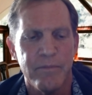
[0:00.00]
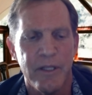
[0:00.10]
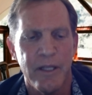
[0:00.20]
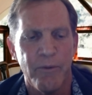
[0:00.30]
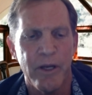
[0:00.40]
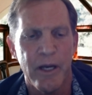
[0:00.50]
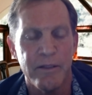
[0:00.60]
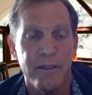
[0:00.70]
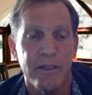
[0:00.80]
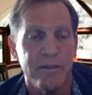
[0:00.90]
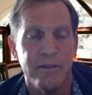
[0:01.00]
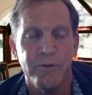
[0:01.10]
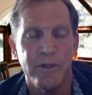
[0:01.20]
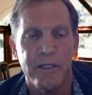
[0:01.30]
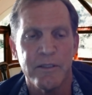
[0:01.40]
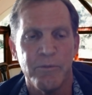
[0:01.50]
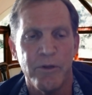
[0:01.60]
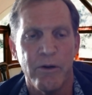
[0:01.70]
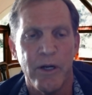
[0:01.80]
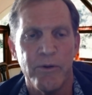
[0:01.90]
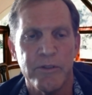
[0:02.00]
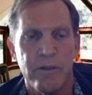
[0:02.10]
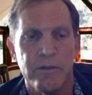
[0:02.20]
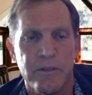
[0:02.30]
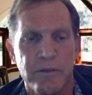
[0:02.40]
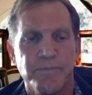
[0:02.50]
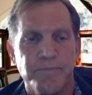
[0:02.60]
we got some really great results.